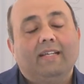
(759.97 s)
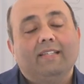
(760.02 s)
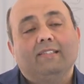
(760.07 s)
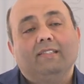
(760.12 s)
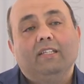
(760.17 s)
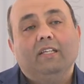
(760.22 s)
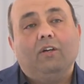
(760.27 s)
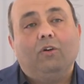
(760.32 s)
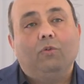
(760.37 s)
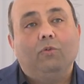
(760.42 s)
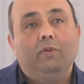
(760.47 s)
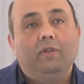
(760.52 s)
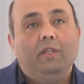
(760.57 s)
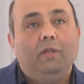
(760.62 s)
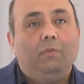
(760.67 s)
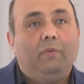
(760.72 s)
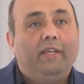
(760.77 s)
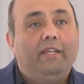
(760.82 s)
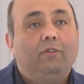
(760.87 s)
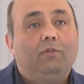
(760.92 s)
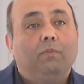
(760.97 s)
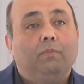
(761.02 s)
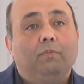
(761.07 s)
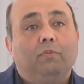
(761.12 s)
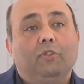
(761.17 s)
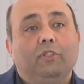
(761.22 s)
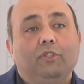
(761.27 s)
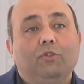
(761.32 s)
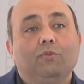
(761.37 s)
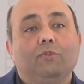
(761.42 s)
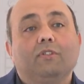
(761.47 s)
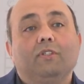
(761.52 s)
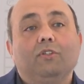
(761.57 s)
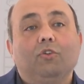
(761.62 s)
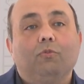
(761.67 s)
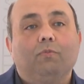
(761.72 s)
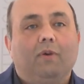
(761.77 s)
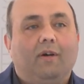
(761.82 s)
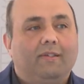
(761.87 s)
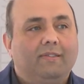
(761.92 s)
that's the only way to produce
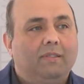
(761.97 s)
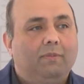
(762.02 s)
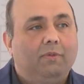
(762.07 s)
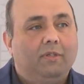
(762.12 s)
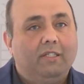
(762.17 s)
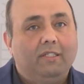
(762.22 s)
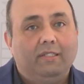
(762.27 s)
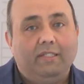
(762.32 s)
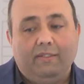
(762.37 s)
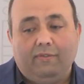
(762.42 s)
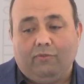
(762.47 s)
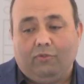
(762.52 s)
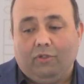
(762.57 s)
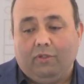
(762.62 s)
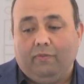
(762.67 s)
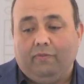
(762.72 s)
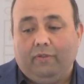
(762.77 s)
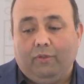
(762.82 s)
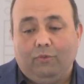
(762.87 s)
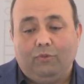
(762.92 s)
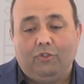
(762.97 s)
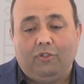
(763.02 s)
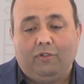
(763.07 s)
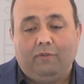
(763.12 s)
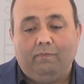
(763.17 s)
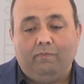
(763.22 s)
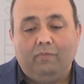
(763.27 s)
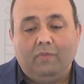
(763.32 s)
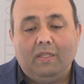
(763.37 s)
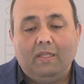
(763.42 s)
new possibilities for the future.